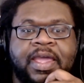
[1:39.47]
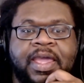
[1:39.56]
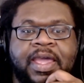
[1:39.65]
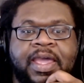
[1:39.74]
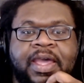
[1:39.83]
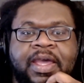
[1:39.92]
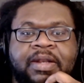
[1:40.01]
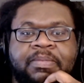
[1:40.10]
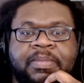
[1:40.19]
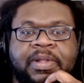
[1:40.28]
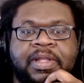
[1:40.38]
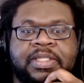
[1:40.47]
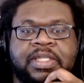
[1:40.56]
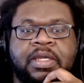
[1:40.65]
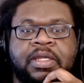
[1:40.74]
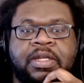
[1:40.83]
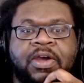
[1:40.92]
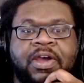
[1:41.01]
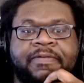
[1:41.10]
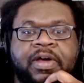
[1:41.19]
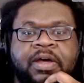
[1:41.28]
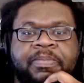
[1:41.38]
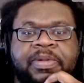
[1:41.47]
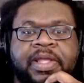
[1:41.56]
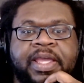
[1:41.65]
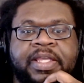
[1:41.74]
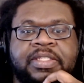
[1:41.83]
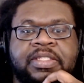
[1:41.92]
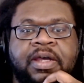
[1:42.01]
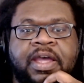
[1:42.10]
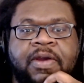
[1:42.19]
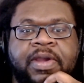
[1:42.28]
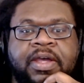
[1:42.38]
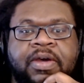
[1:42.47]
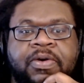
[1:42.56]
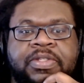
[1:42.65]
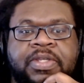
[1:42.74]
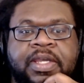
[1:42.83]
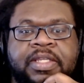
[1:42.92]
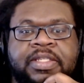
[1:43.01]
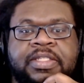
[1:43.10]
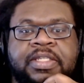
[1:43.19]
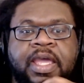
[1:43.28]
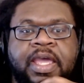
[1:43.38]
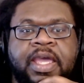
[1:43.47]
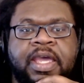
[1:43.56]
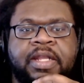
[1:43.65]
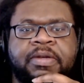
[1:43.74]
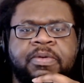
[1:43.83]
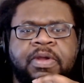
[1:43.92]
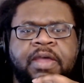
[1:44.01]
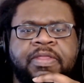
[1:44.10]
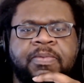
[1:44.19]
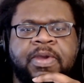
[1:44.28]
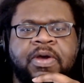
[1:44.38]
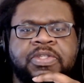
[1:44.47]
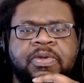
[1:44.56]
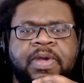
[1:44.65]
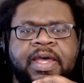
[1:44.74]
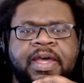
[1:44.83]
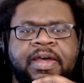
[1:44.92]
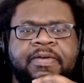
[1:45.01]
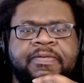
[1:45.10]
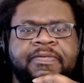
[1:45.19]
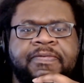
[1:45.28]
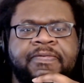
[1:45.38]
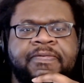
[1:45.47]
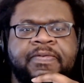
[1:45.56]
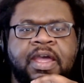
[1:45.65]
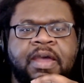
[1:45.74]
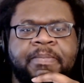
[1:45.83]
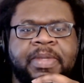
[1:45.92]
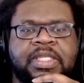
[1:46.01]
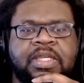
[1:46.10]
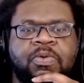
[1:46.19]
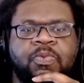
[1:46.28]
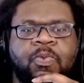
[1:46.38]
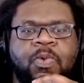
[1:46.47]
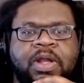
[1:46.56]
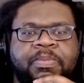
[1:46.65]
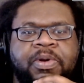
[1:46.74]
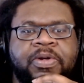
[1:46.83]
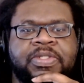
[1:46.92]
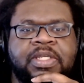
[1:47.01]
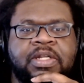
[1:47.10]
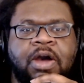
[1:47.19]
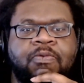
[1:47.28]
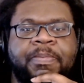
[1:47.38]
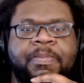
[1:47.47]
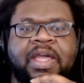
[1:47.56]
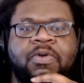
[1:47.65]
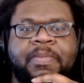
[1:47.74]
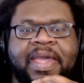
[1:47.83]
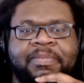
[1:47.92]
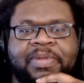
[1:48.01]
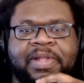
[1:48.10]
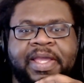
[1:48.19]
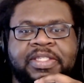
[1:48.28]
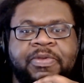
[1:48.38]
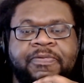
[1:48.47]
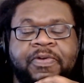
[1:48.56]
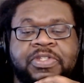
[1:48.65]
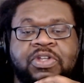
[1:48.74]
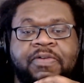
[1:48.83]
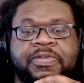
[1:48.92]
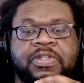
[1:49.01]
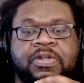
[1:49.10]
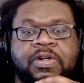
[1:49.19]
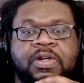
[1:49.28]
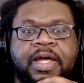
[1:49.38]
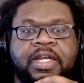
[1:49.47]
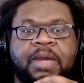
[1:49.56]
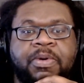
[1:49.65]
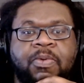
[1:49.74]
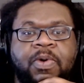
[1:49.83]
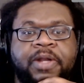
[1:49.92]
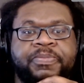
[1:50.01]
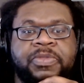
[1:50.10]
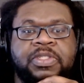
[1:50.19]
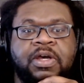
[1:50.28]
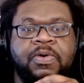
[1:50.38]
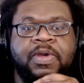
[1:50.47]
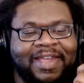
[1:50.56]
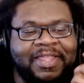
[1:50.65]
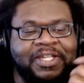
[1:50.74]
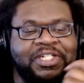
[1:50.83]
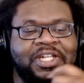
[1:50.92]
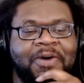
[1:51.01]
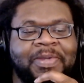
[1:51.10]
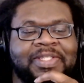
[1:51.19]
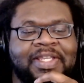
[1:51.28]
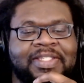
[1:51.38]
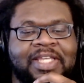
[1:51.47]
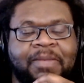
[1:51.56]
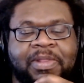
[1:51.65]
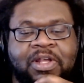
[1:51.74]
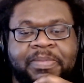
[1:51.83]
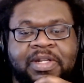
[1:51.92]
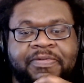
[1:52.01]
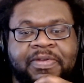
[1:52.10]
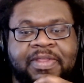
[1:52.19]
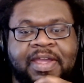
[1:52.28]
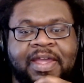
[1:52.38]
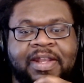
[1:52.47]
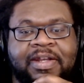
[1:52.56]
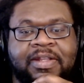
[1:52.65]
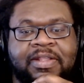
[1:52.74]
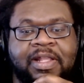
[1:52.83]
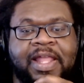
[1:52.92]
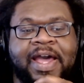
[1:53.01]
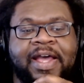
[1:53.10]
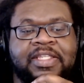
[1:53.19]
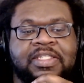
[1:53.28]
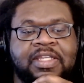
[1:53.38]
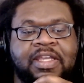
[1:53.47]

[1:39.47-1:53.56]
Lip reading: And Melissa Nueva plays Erica Ortegas. And I think we also have... I'm missing one person. Oh, Rebecca Romaine plays First Officer number 1. So this show is set up a little bit different than the last